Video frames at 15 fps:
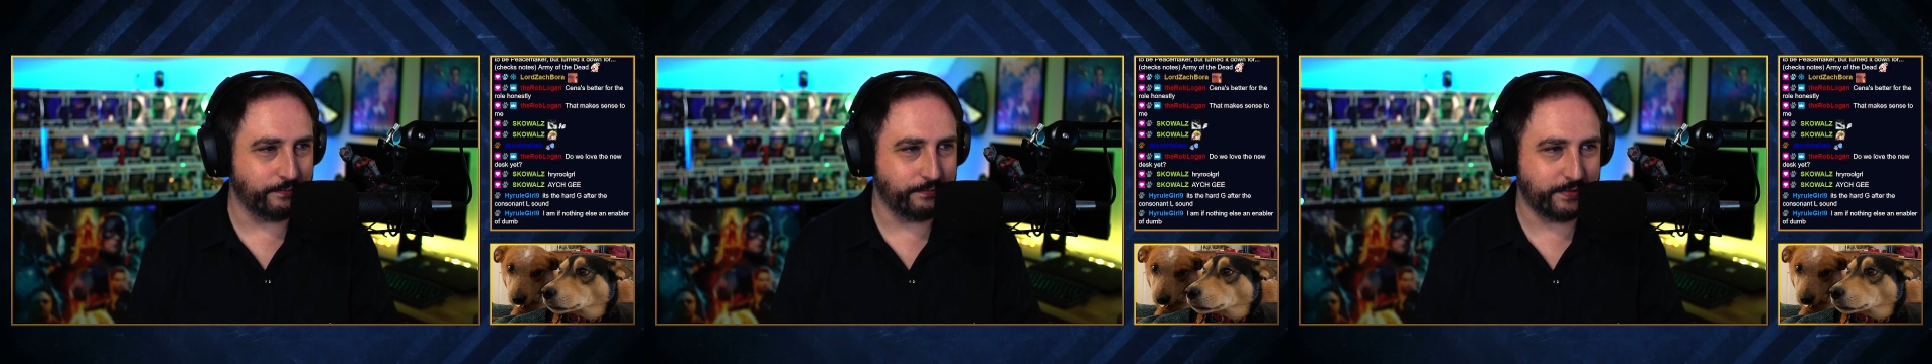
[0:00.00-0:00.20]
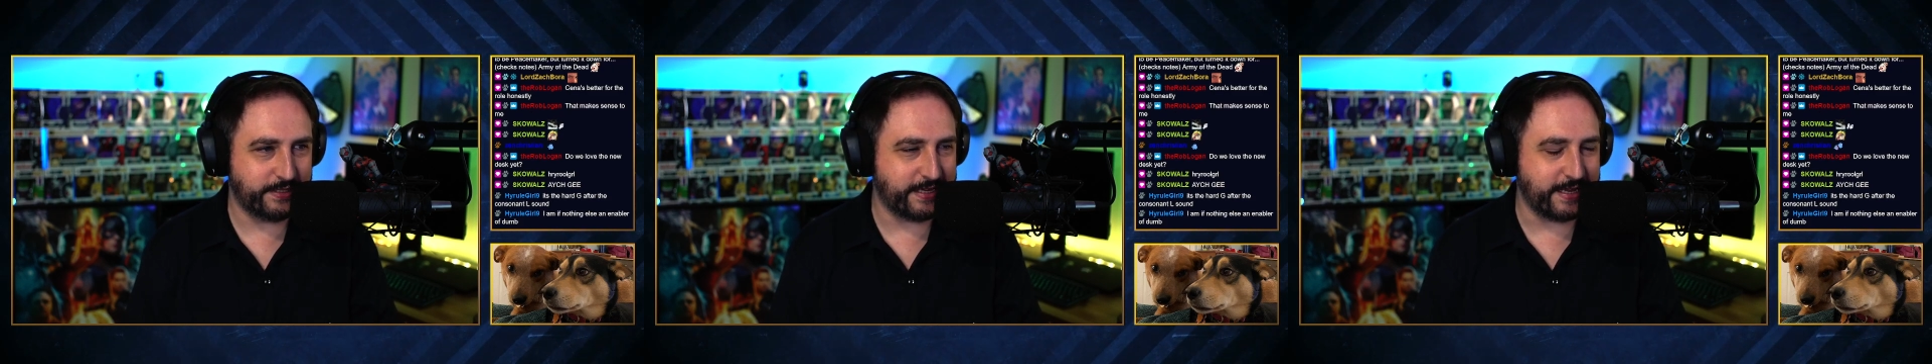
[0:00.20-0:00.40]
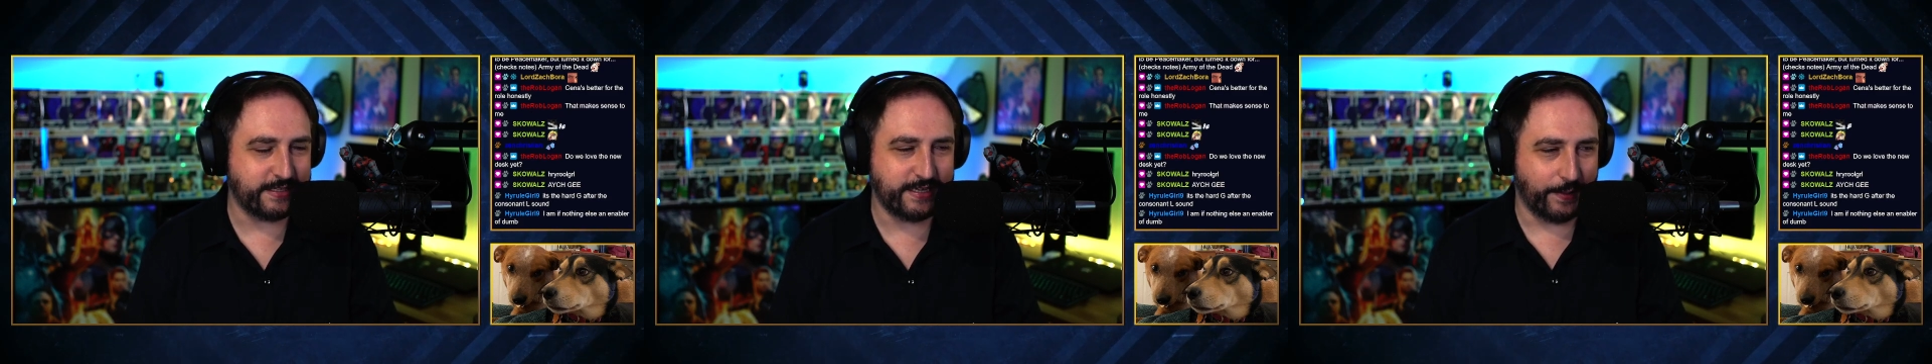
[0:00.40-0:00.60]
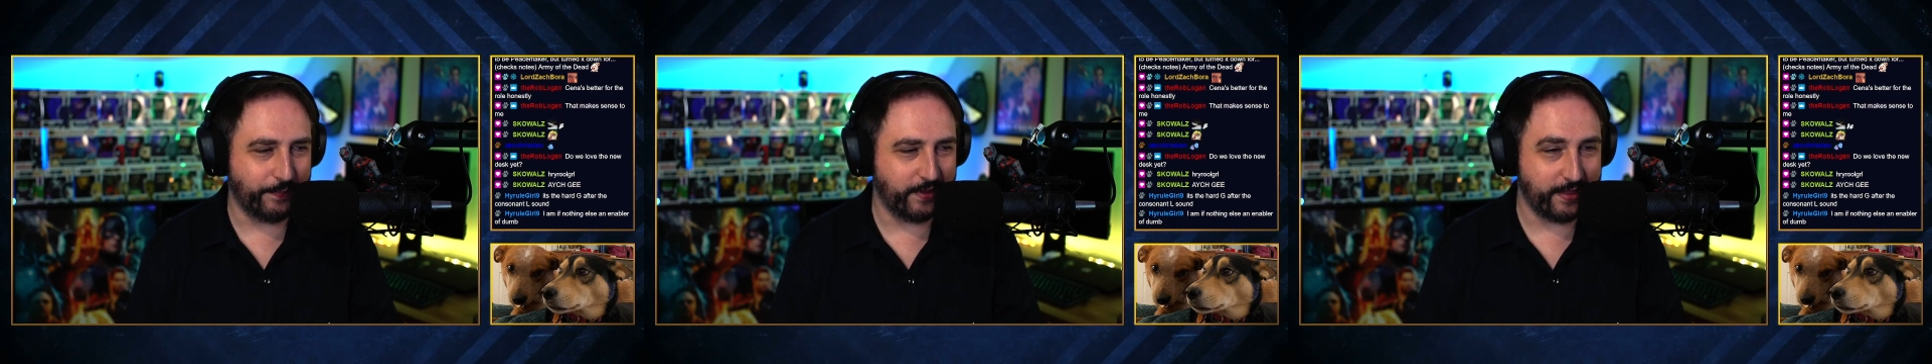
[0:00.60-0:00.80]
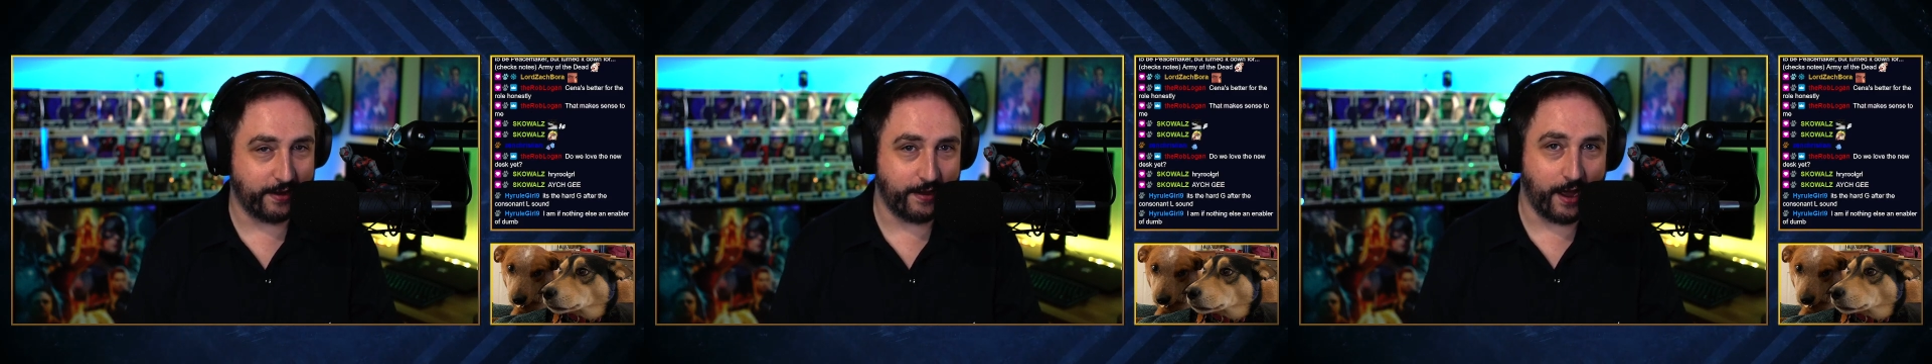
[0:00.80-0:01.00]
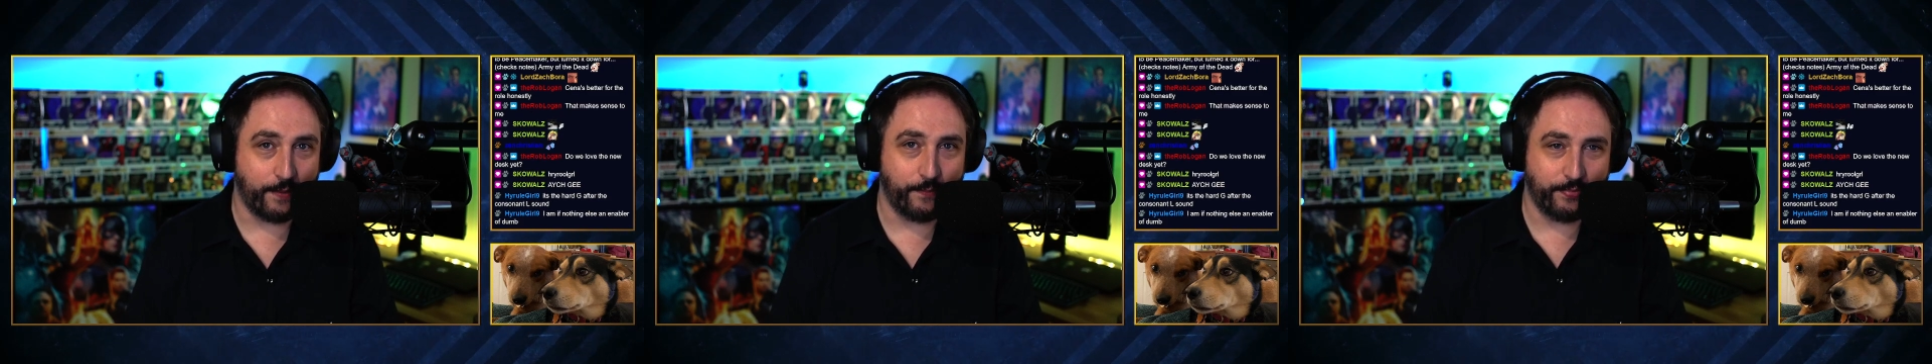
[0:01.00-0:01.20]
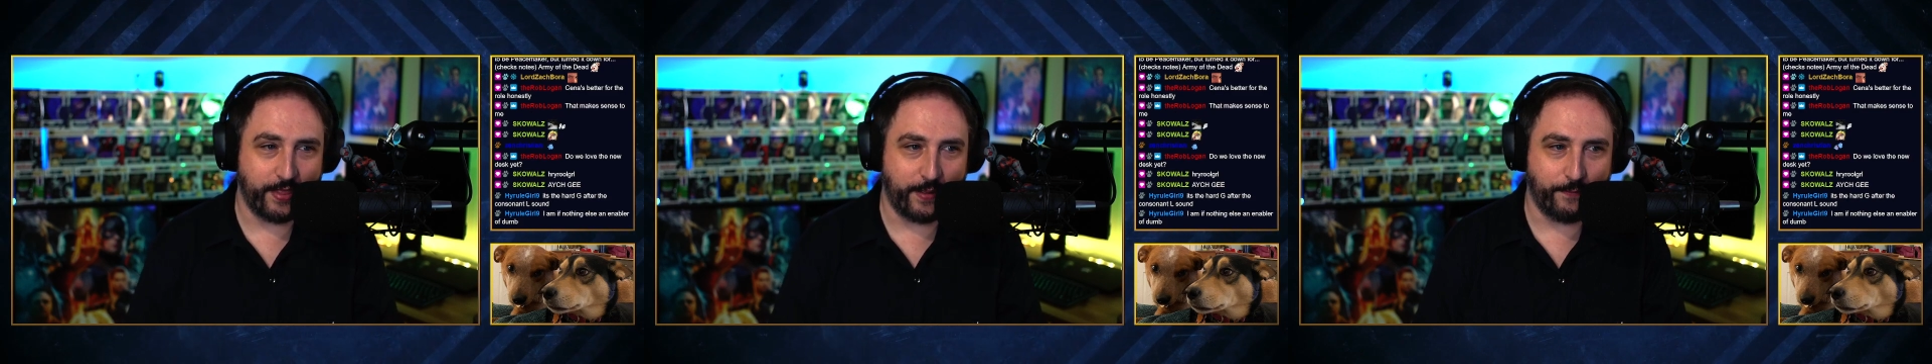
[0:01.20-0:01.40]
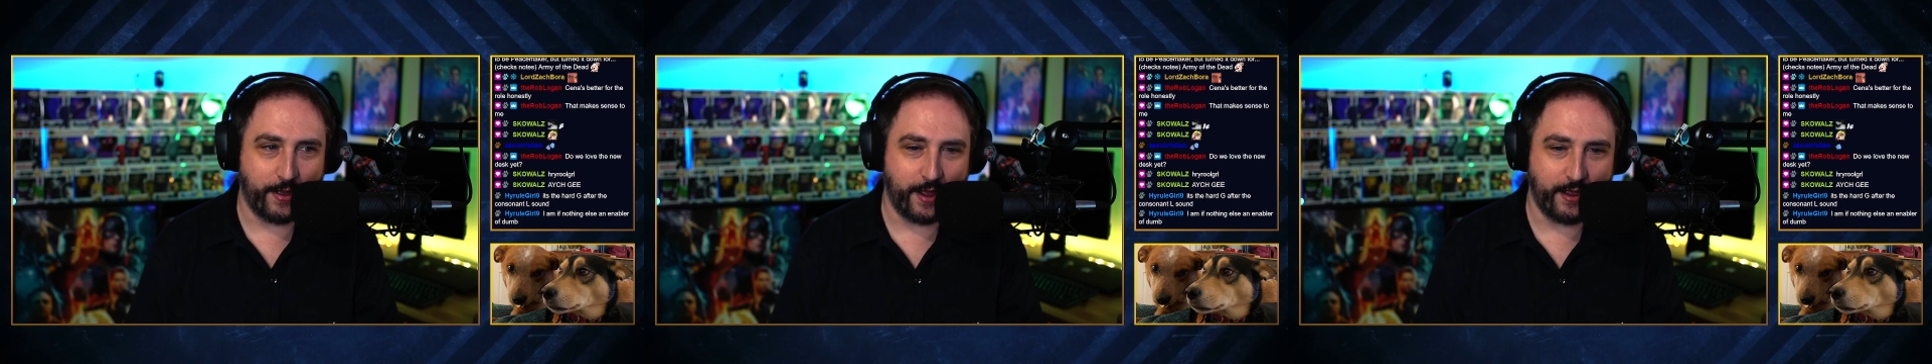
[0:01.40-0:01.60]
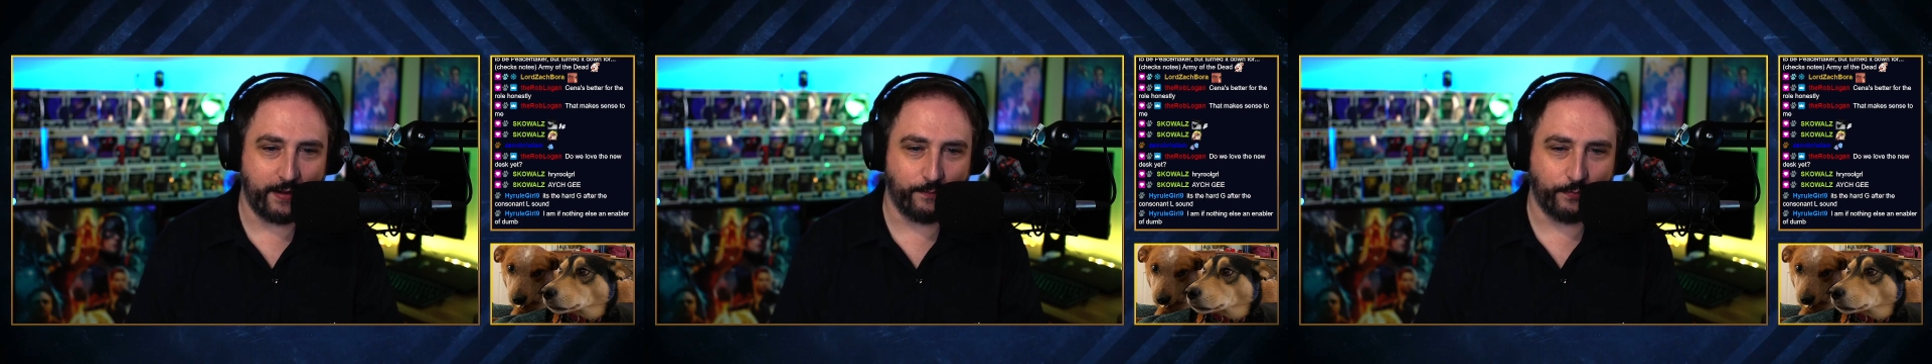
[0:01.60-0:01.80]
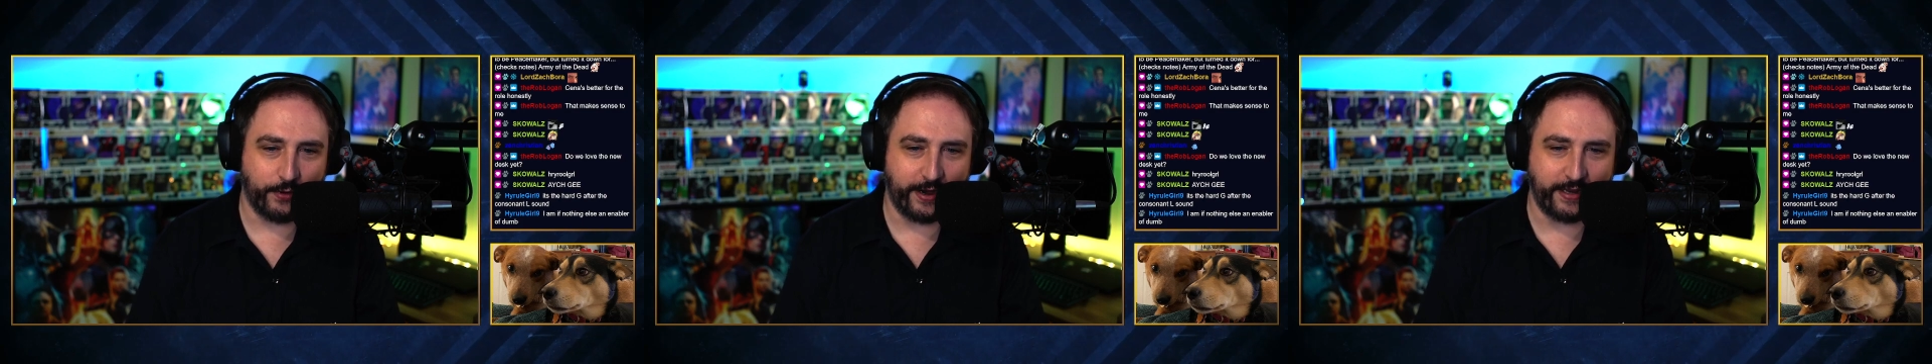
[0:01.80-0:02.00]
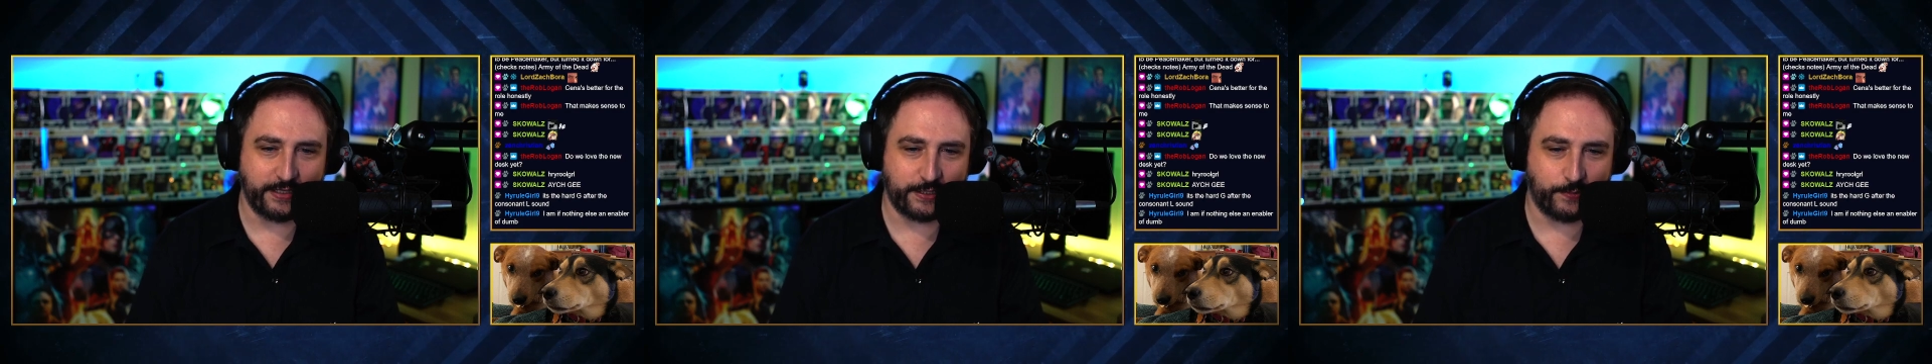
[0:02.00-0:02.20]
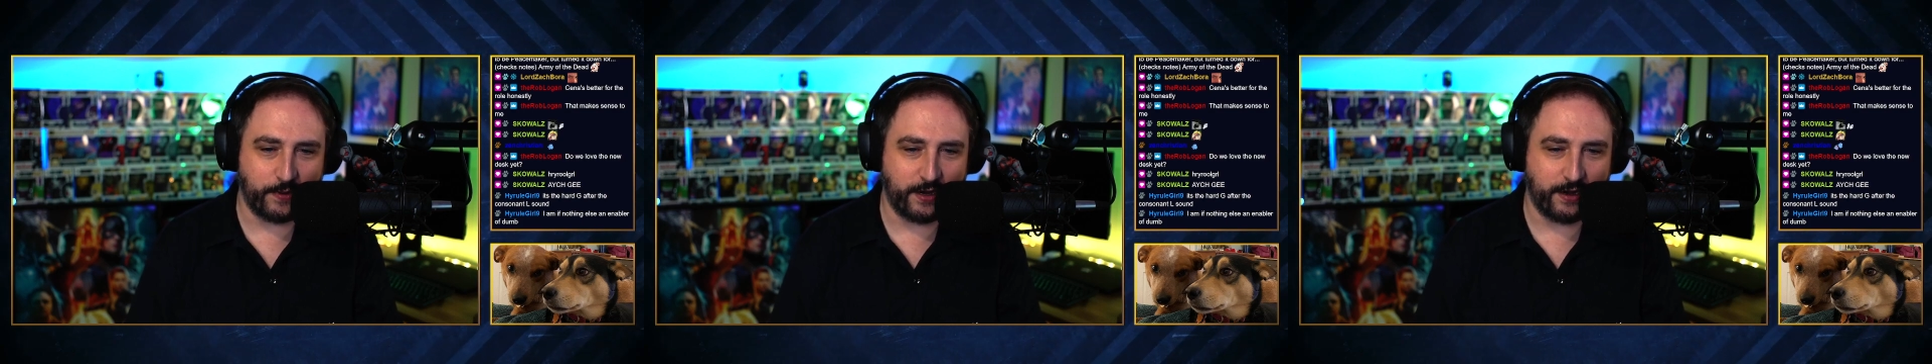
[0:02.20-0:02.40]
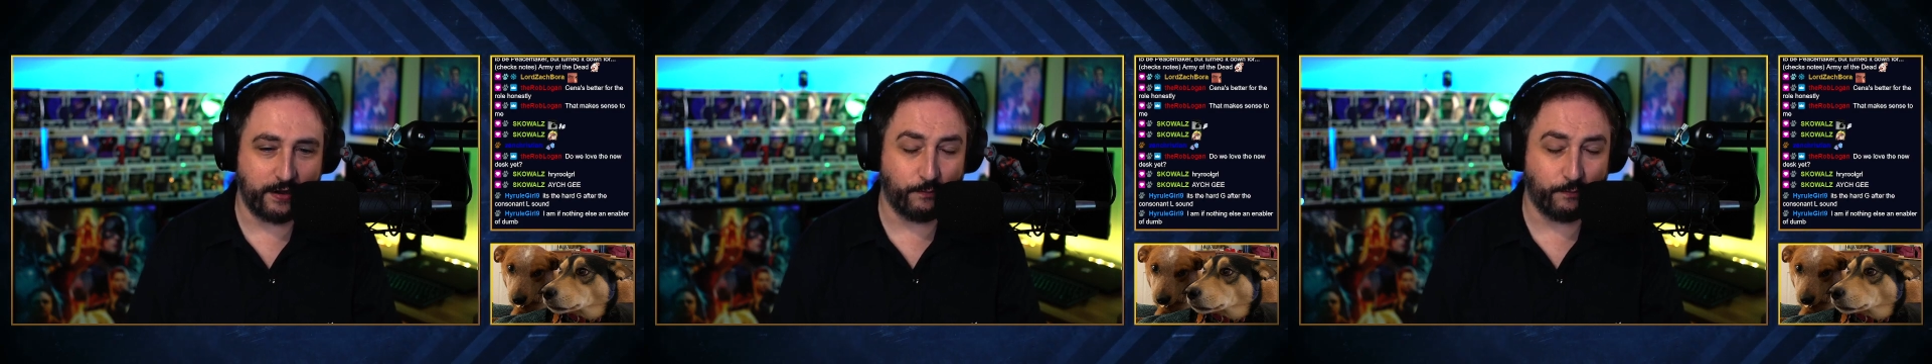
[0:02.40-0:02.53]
said something that got my brain spinning.